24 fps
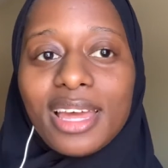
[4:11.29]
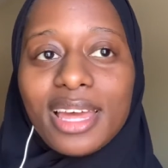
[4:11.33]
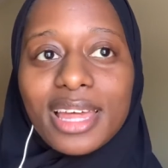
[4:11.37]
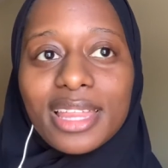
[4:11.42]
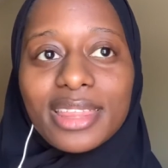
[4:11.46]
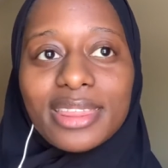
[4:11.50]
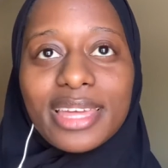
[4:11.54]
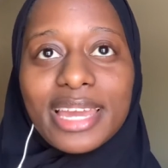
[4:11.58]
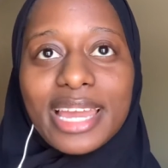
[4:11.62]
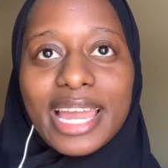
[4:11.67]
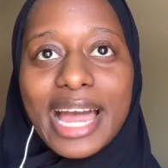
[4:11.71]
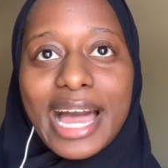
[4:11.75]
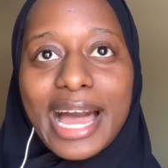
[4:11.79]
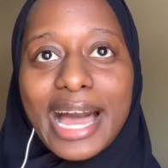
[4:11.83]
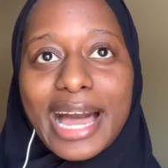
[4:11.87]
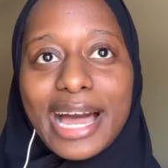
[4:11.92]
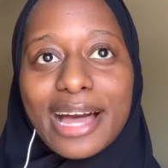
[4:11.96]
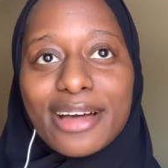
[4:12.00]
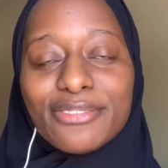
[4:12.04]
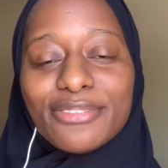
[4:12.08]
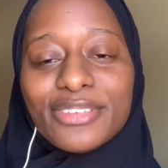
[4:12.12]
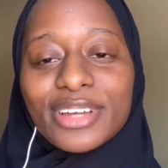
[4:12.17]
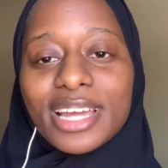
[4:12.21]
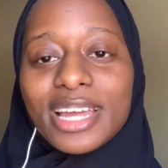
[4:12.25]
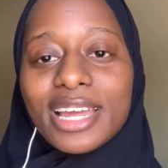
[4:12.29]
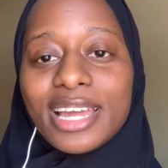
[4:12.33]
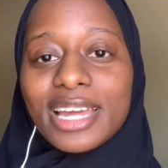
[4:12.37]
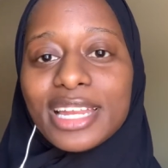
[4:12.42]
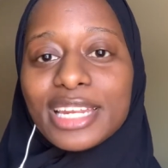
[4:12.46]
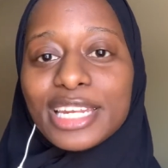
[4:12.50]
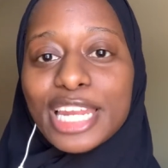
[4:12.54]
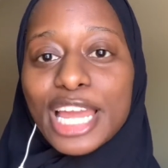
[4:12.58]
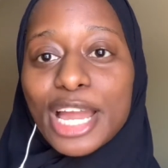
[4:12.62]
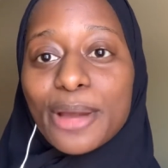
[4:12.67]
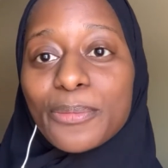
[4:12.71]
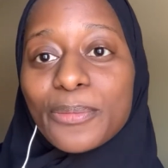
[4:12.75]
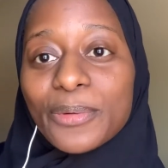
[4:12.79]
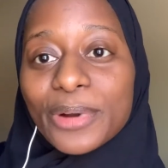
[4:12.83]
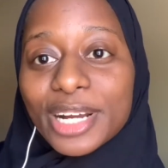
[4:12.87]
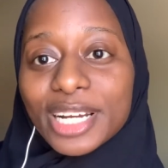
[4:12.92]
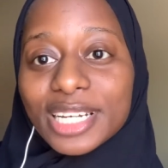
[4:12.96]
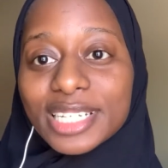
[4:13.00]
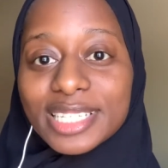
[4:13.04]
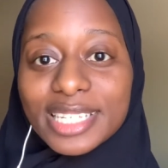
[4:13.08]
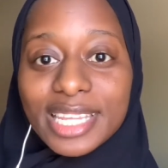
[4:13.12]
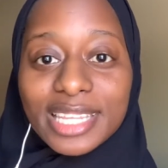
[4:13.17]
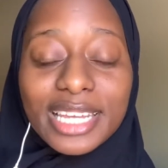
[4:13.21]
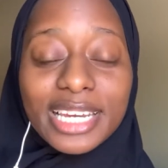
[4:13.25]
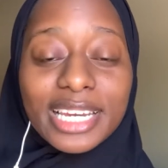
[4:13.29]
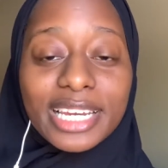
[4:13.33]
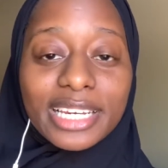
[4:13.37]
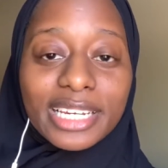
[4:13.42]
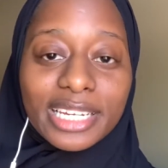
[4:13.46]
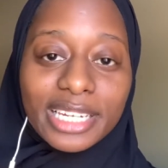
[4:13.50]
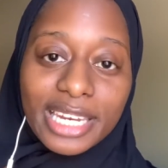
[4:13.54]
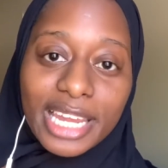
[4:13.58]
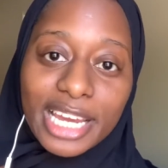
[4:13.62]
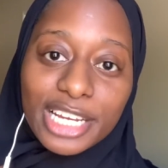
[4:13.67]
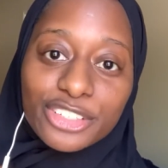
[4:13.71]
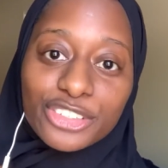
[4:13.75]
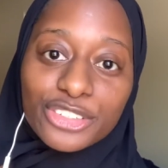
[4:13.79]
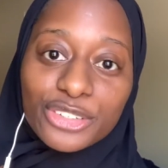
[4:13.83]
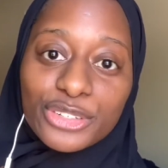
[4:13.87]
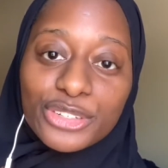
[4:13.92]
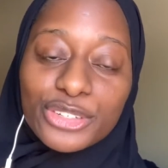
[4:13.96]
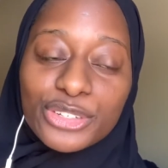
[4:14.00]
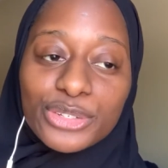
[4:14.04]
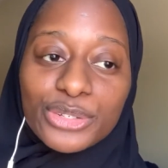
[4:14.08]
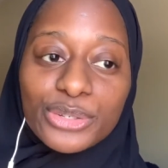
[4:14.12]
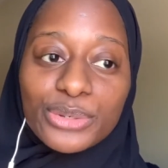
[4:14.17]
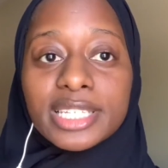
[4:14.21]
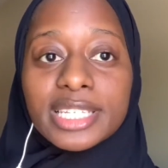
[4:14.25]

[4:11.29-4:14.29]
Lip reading: They have networks that they can connect you to.